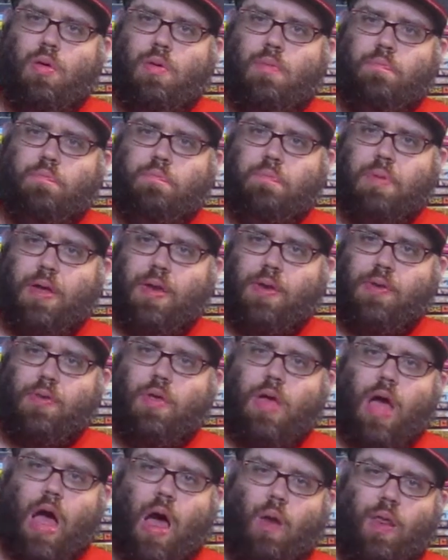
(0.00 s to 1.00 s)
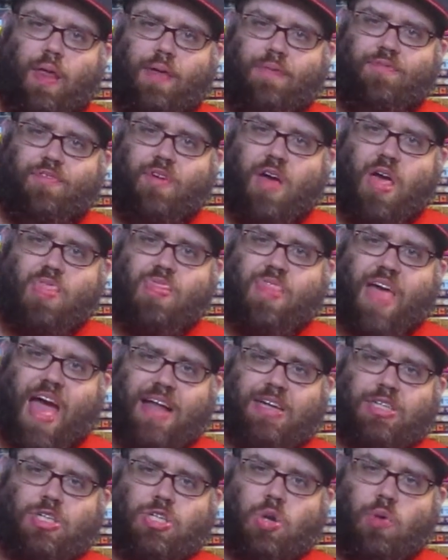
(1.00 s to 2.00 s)
But I'll leave
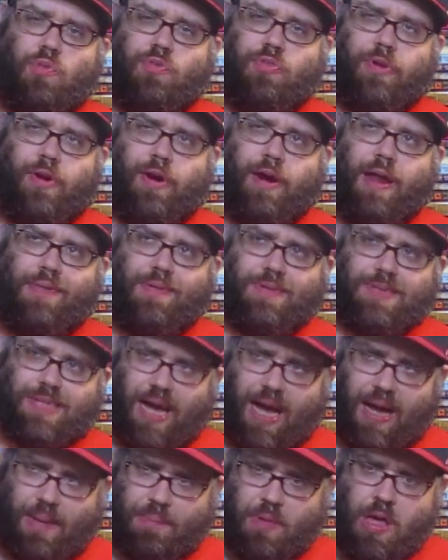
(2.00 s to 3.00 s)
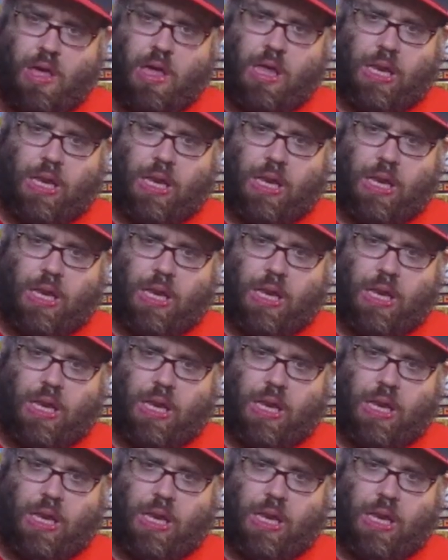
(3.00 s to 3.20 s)
that show for another time.